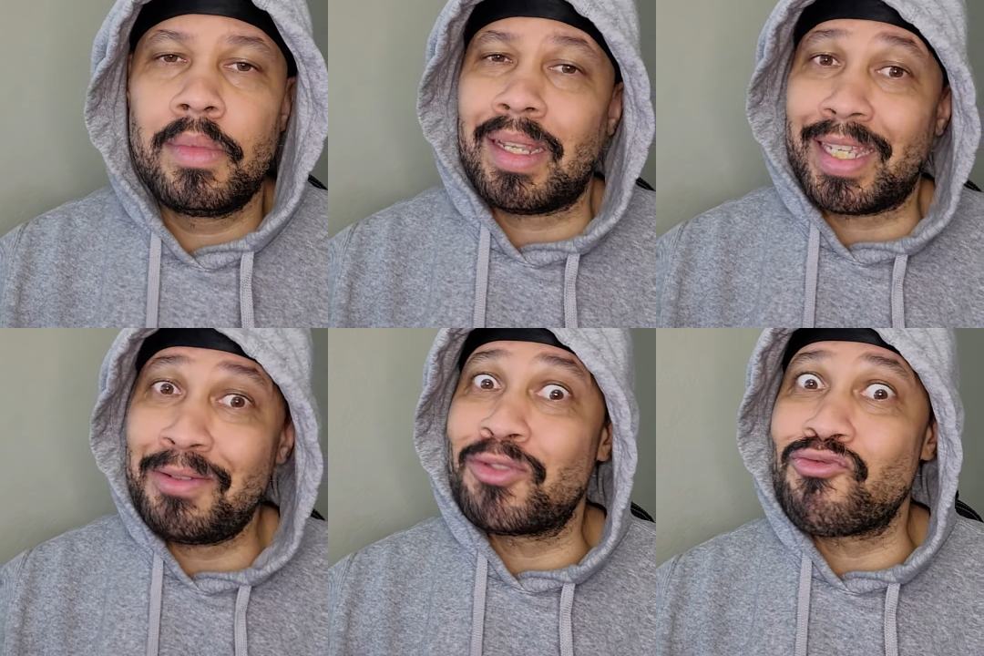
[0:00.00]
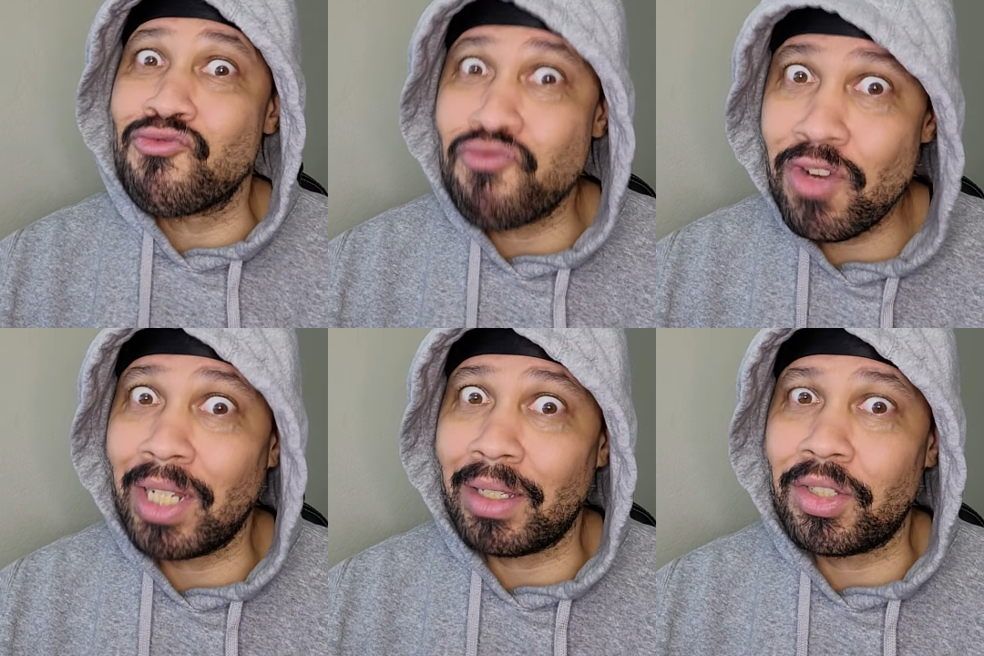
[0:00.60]
Like he was
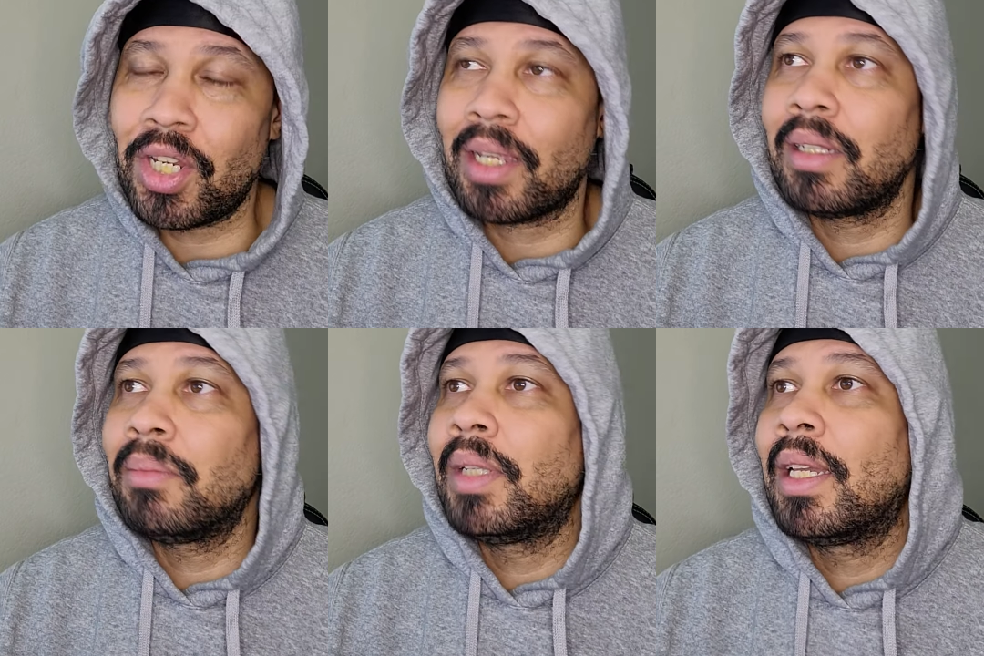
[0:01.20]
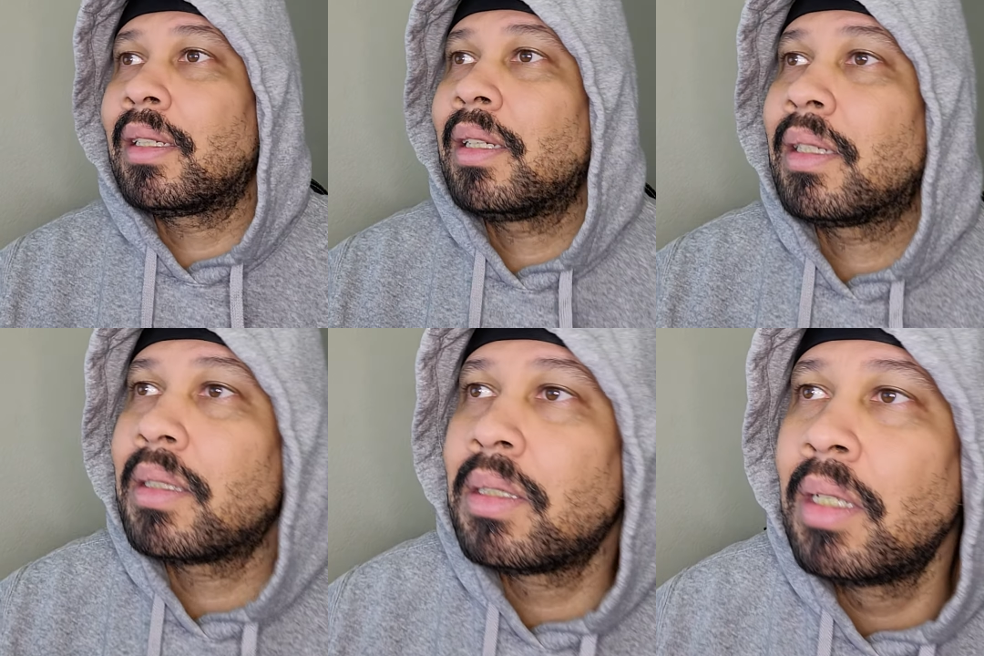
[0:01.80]
really checking them leg
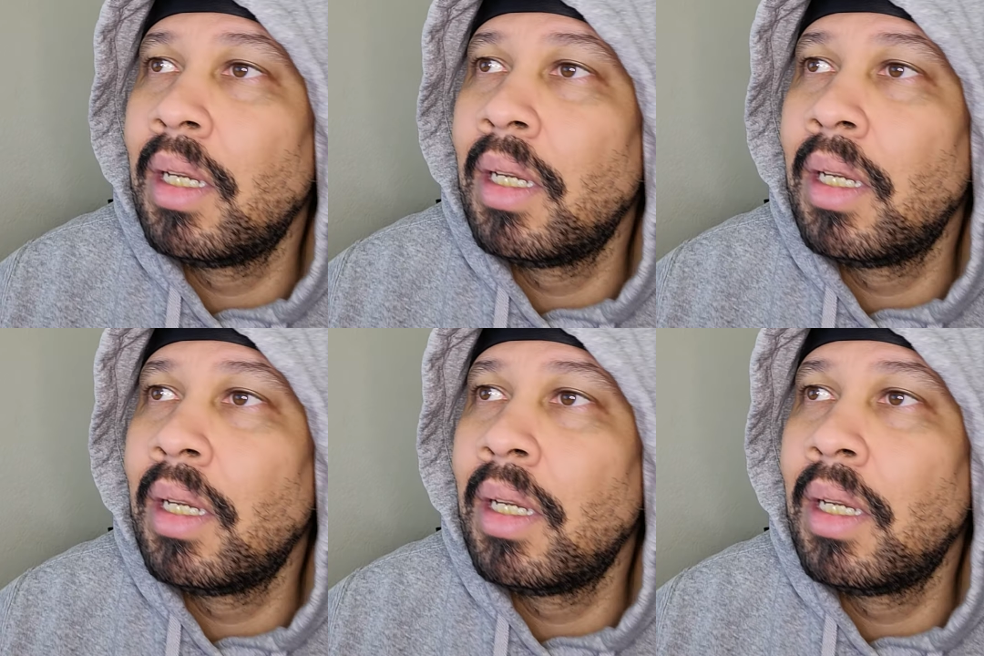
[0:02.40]
kicks.